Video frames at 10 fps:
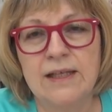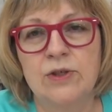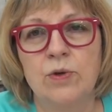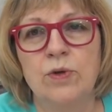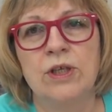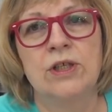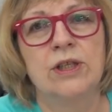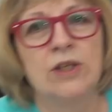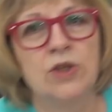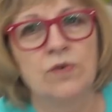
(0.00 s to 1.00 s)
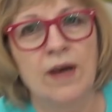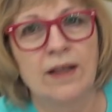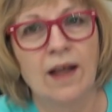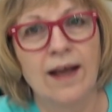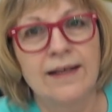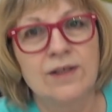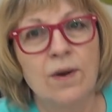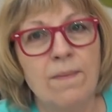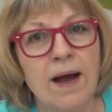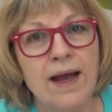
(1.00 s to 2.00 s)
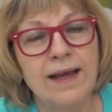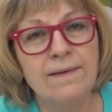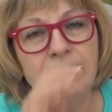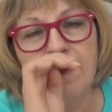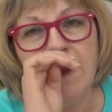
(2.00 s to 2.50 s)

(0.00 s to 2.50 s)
Sue just did straight lines on mine.